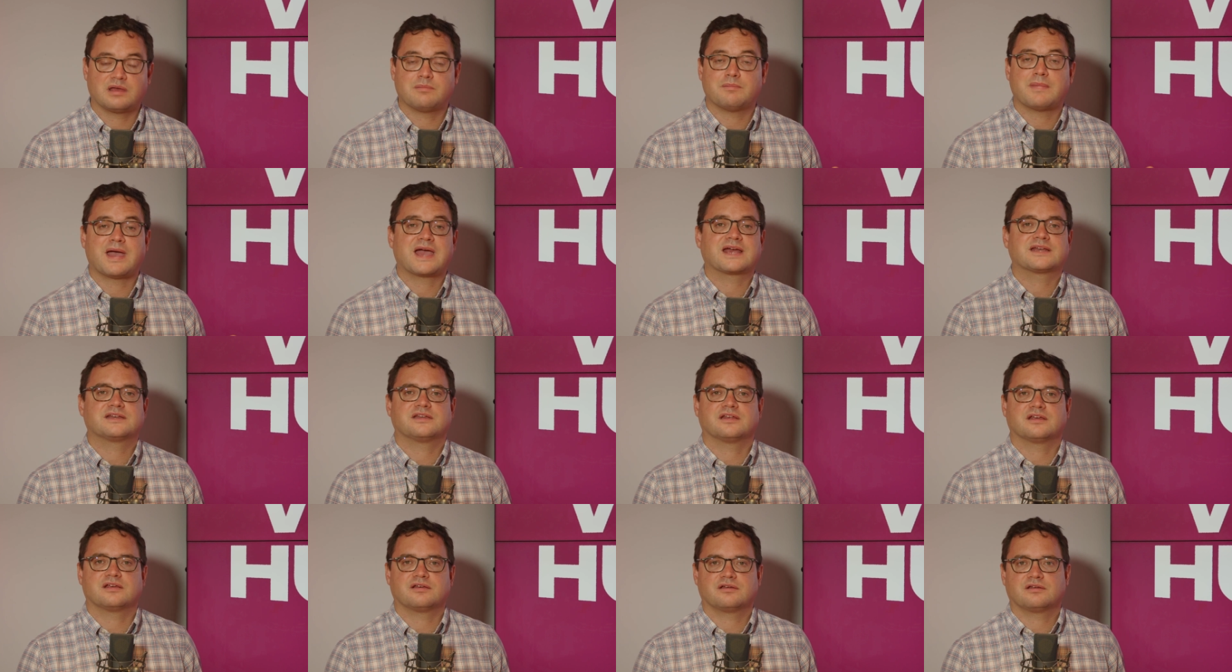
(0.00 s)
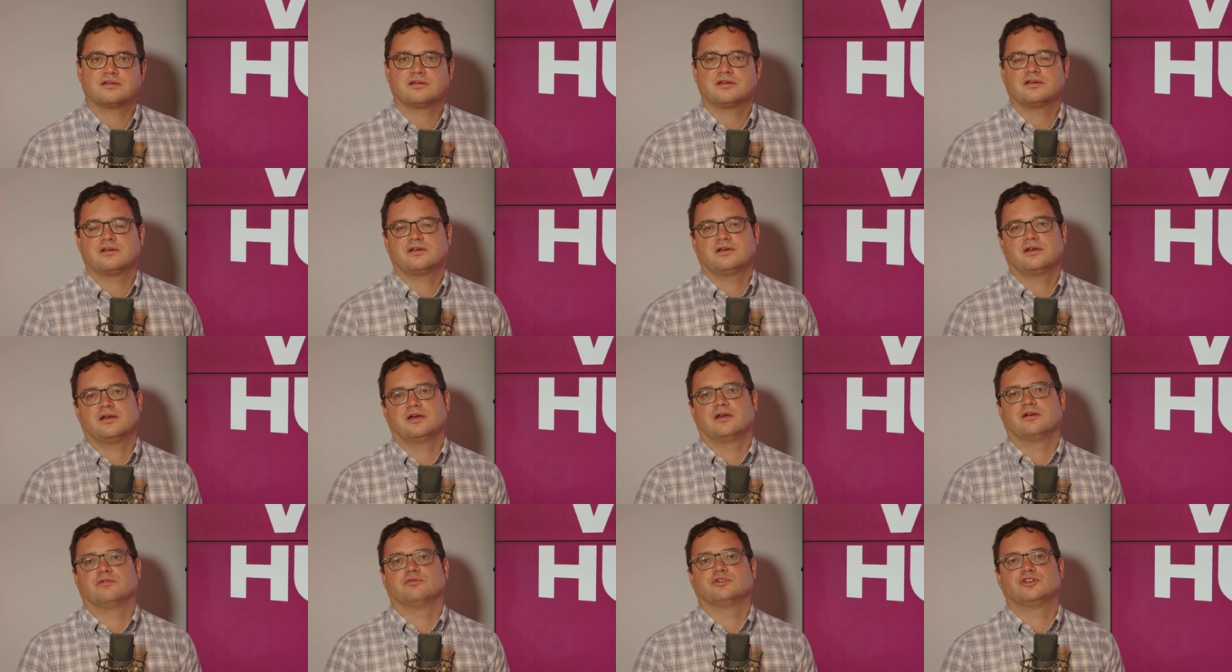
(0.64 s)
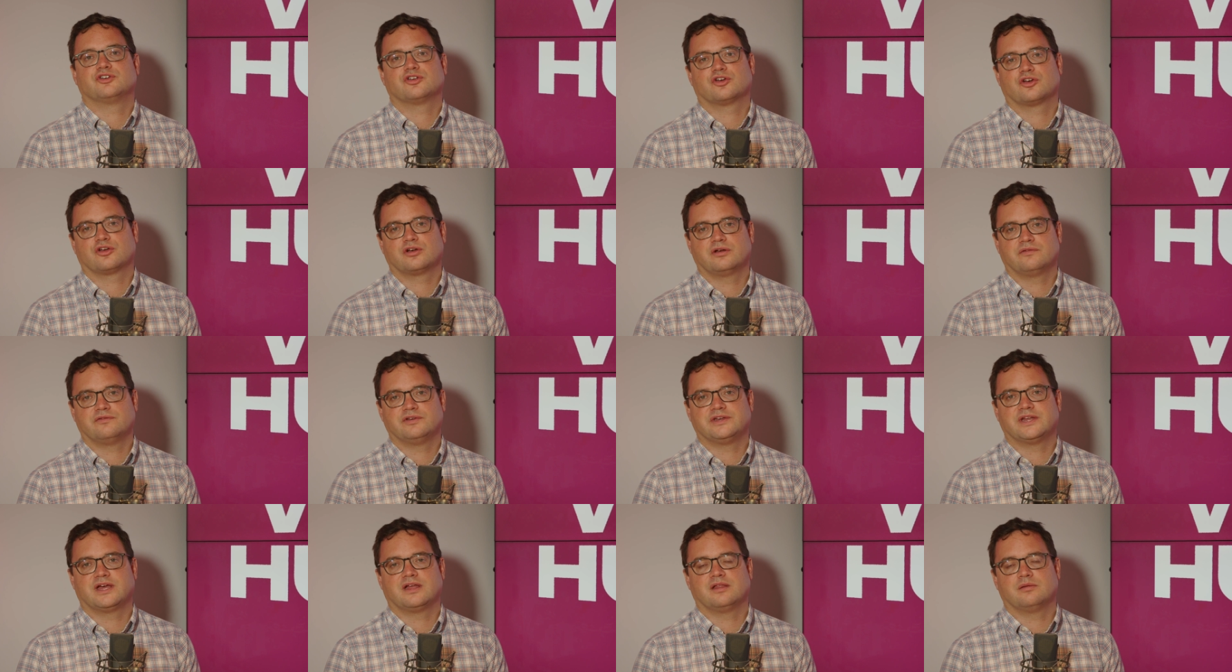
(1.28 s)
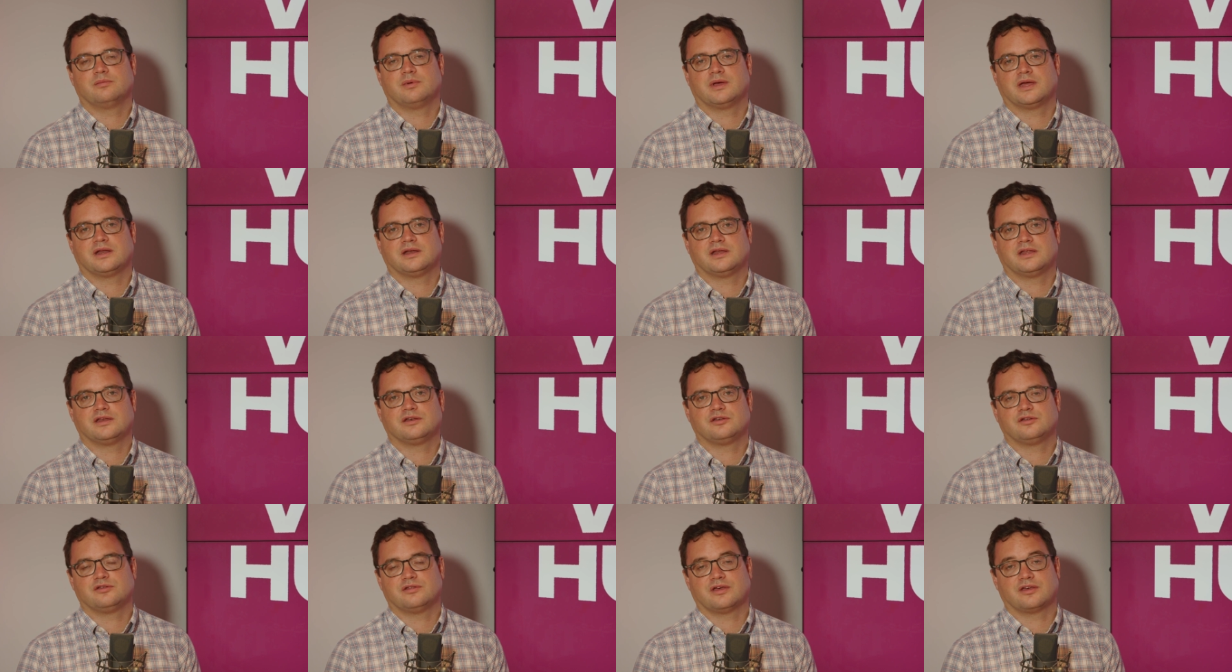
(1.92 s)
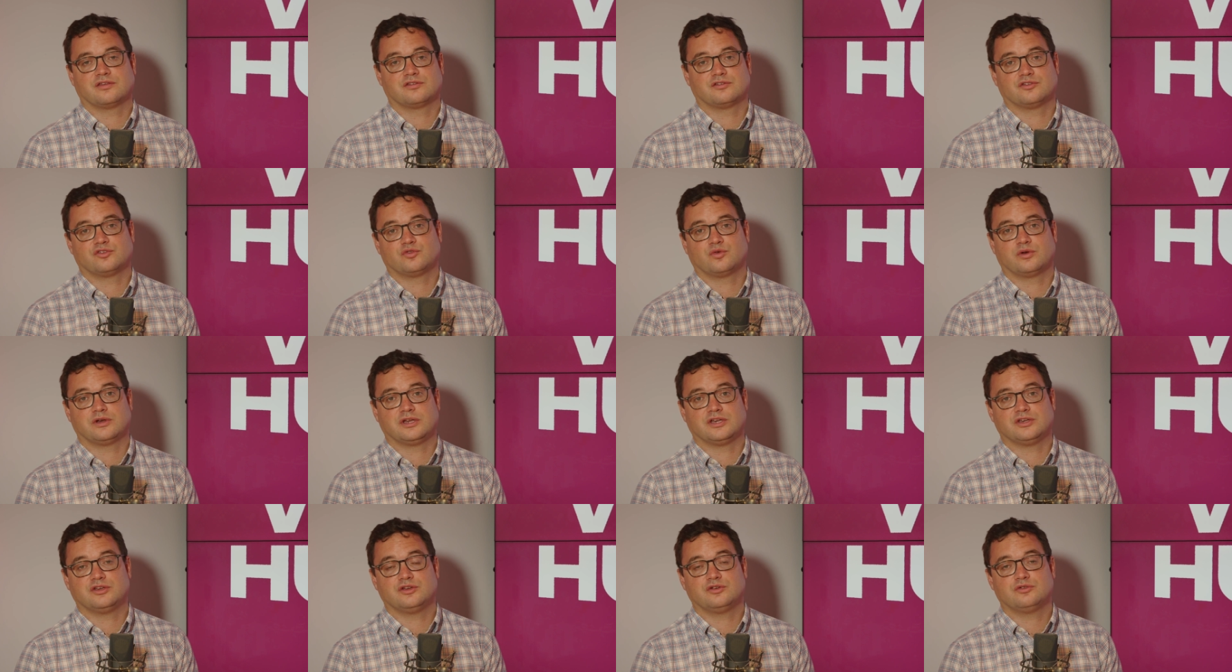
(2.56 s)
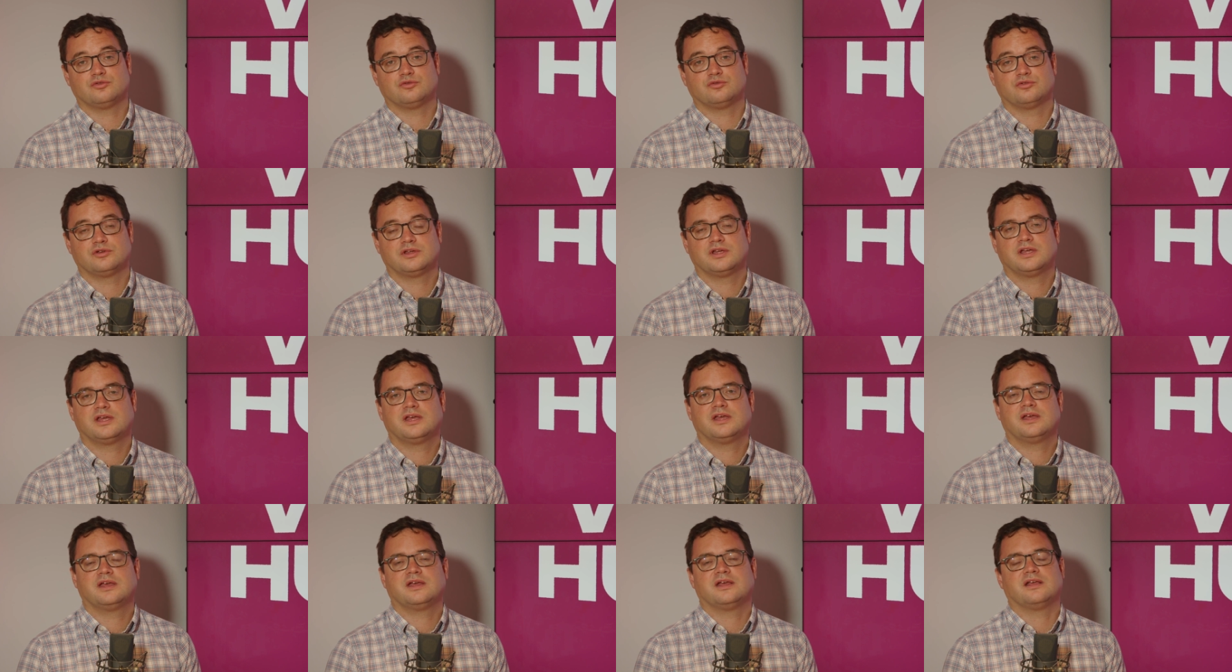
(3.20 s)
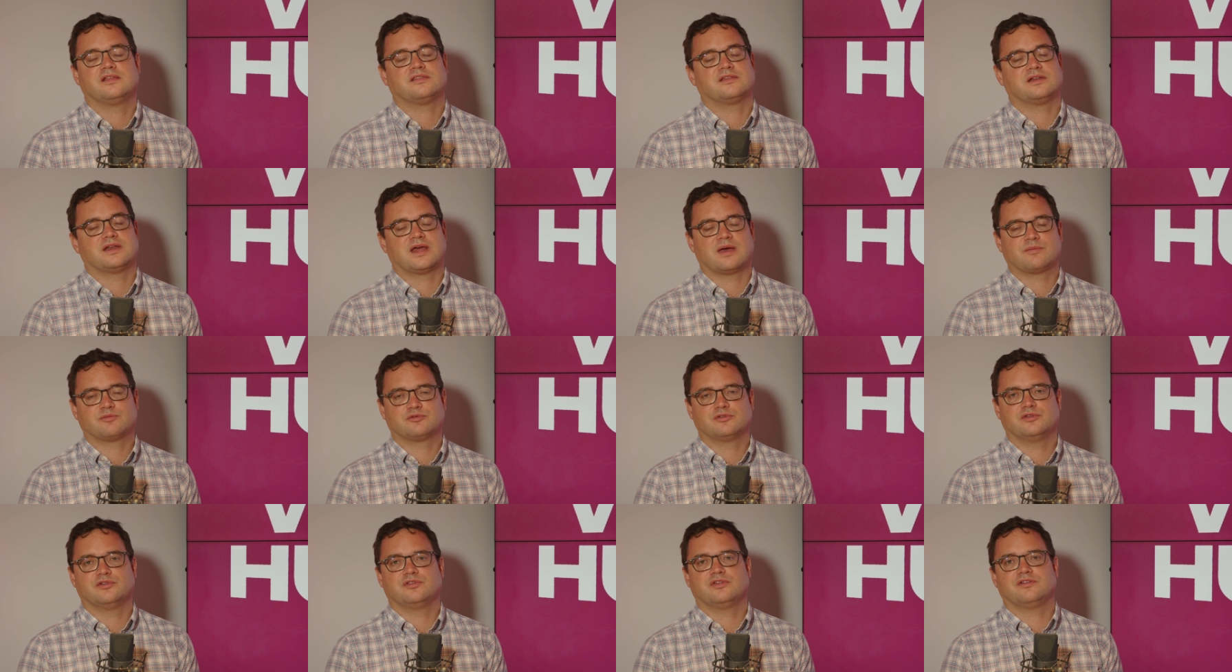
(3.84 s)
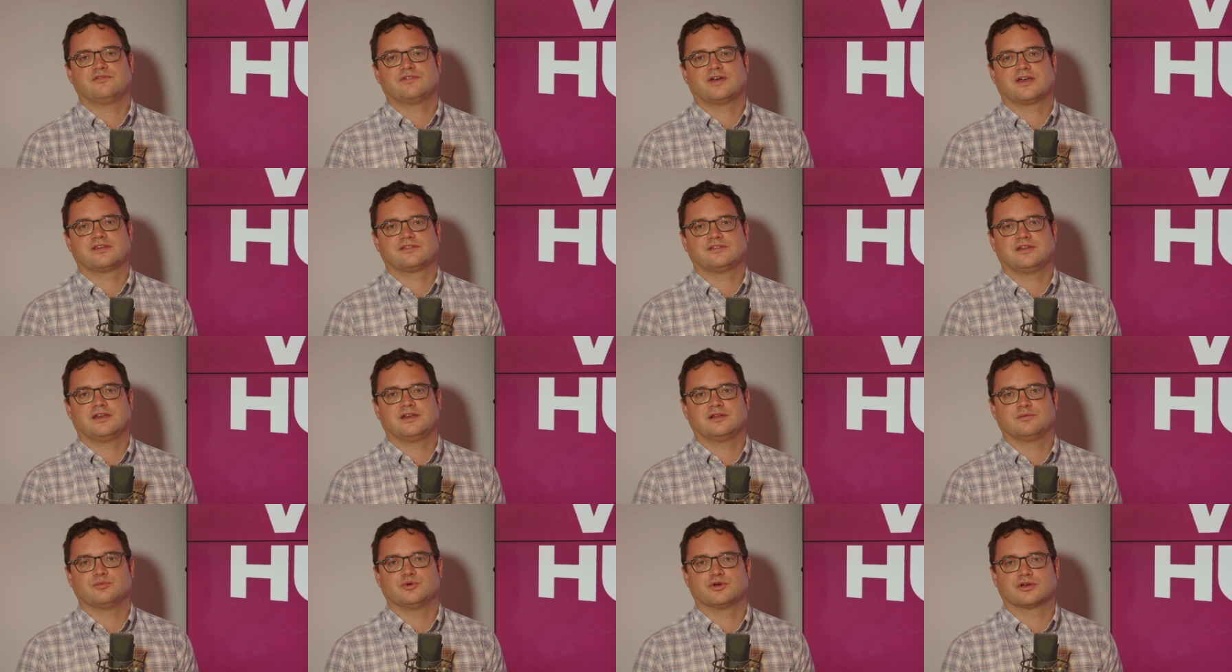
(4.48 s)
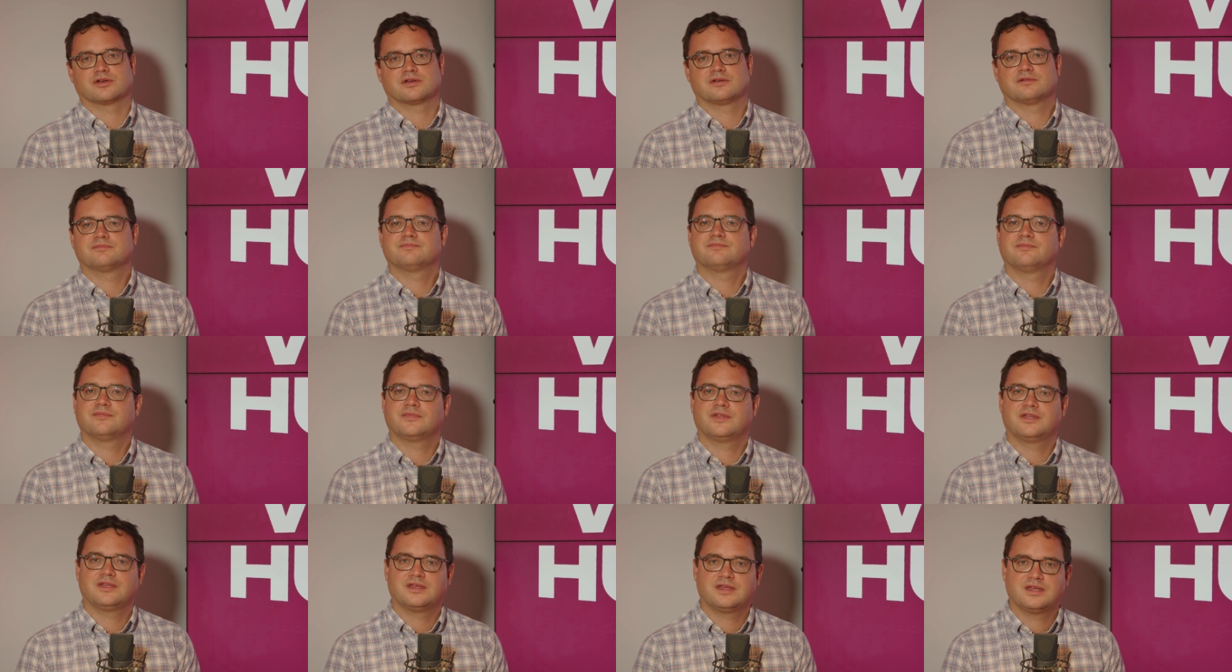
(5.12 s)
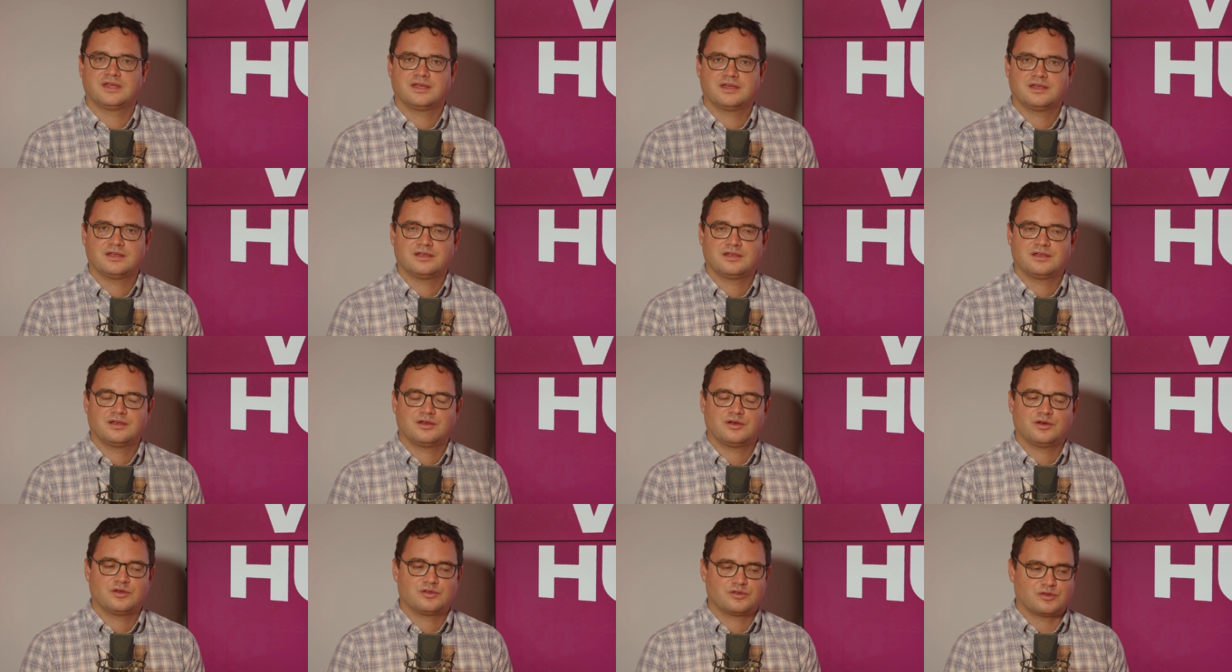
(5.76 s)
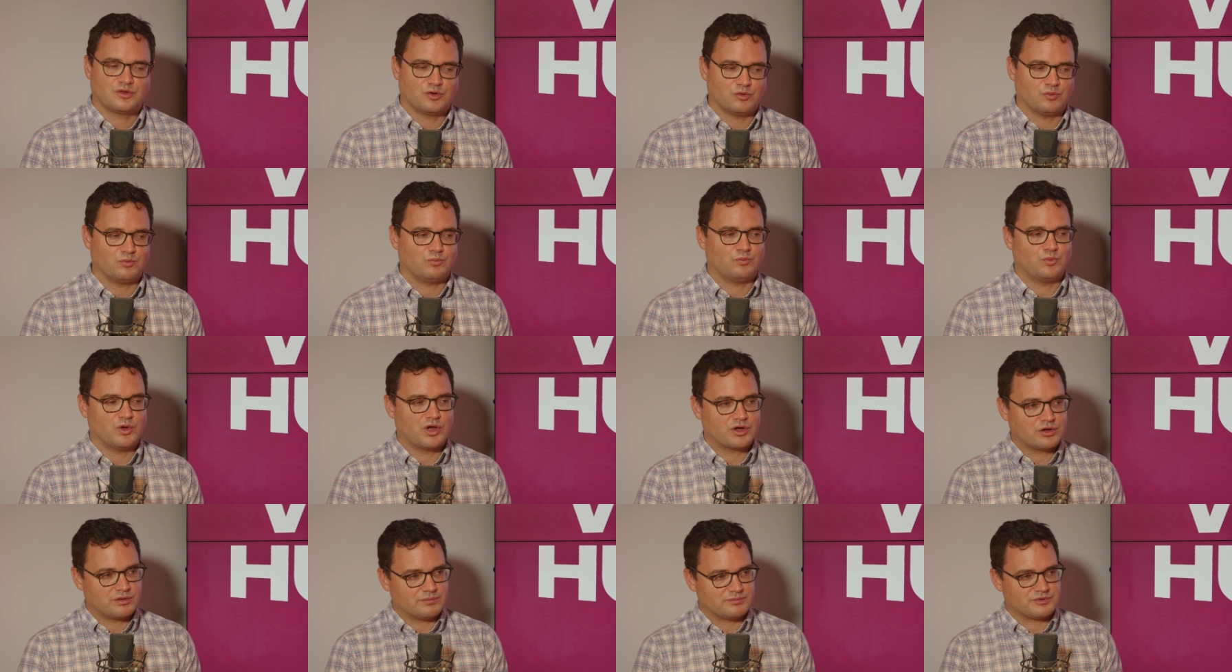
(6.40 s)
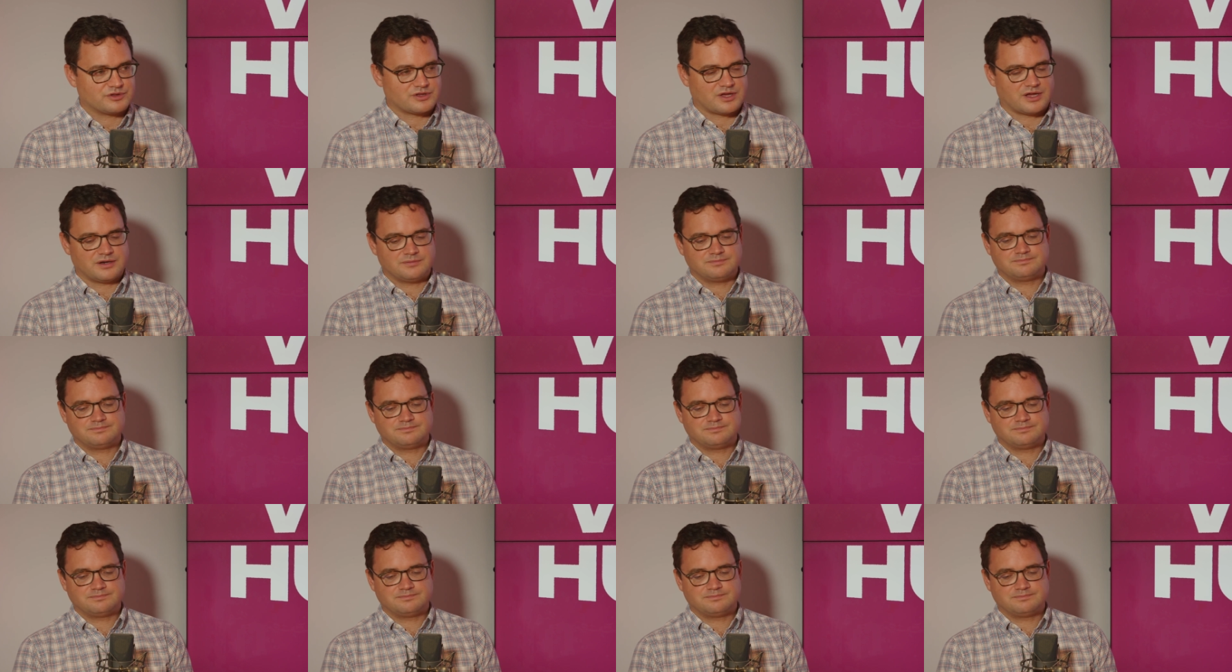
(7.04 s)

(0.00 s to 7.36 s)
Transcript: climactic return of the Taliban in 2022. It's an absolutely fascinating book. So welcome,